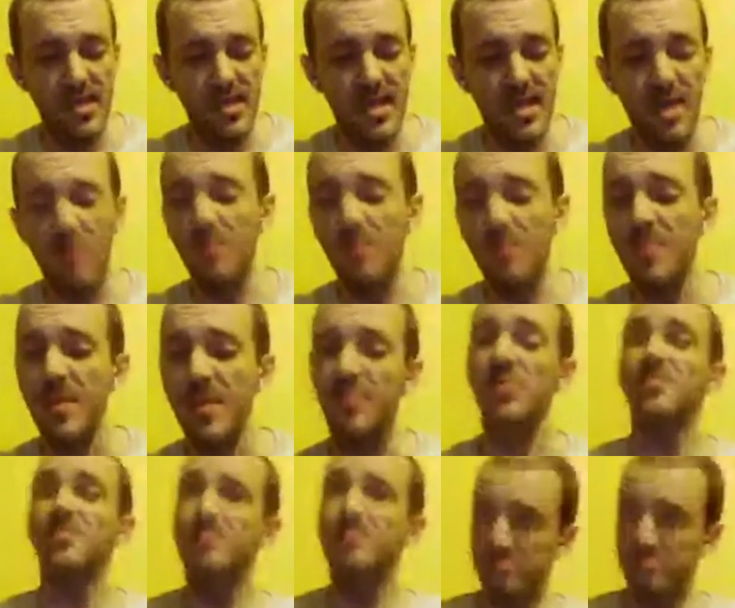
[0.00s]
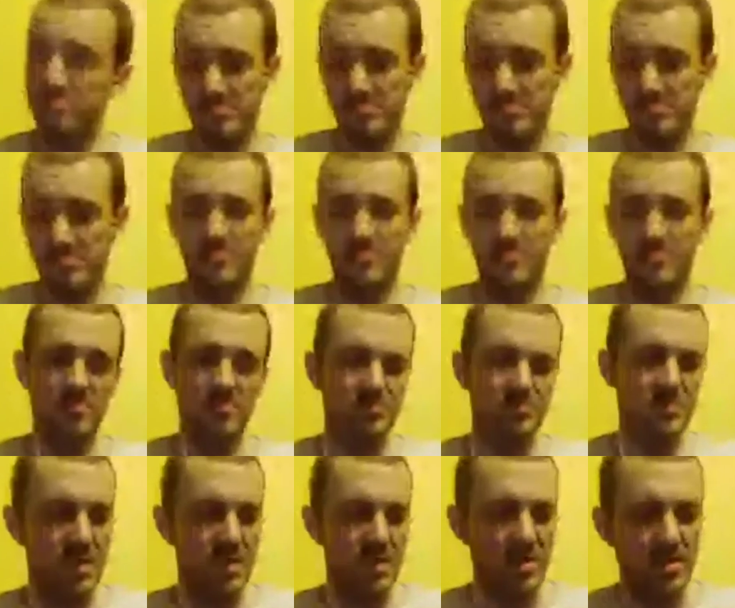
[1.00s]
getting our people
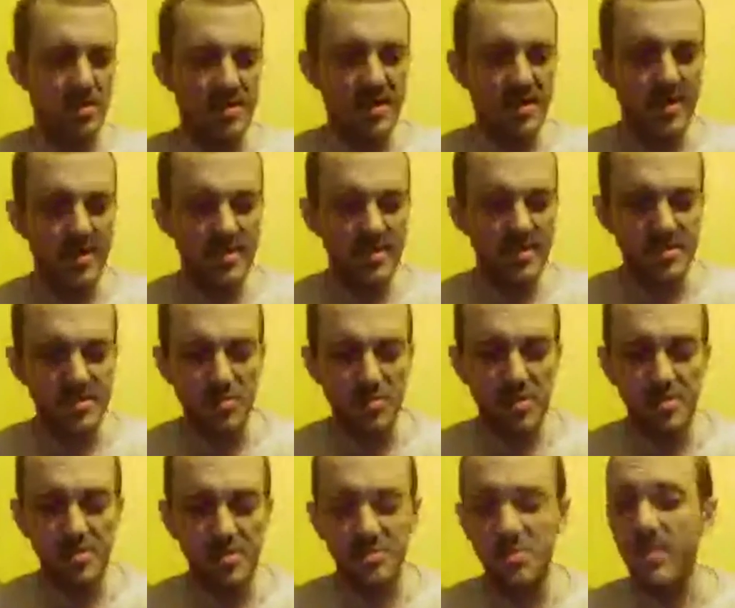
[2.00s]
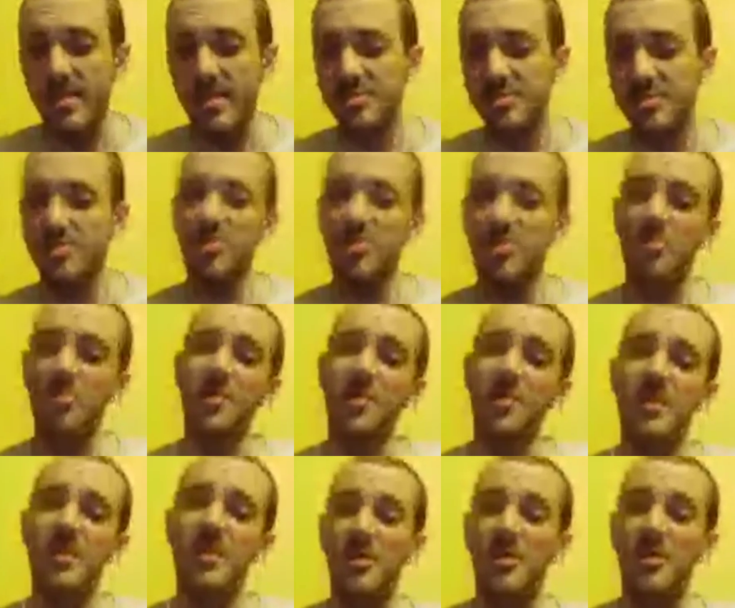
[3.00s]
colonized as well, so we can start
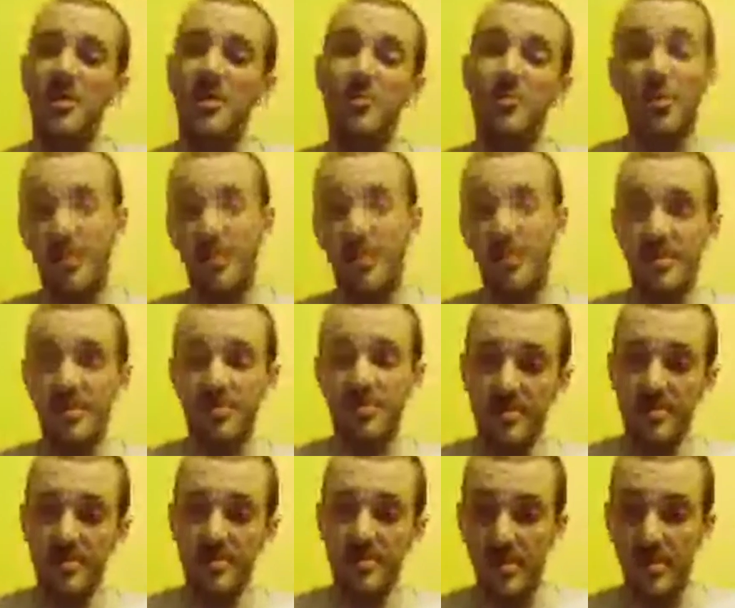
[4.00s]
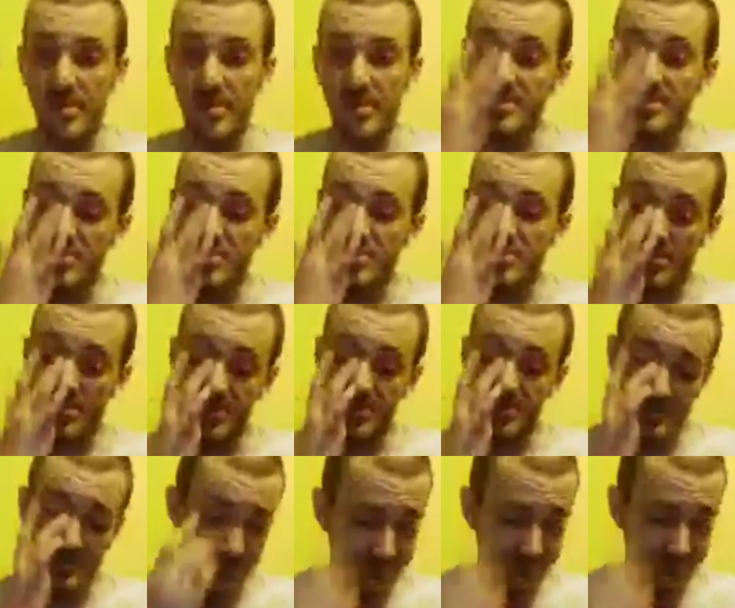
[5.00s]
the rebellion on other planets as
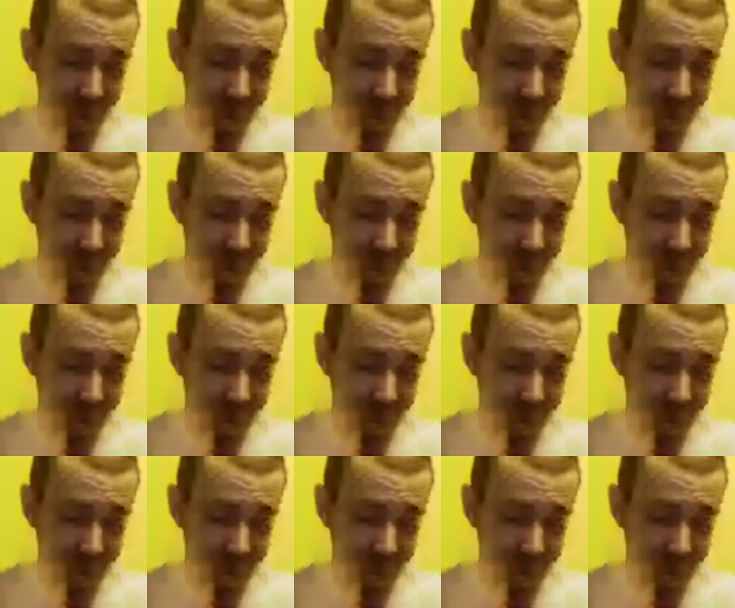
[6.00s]
well.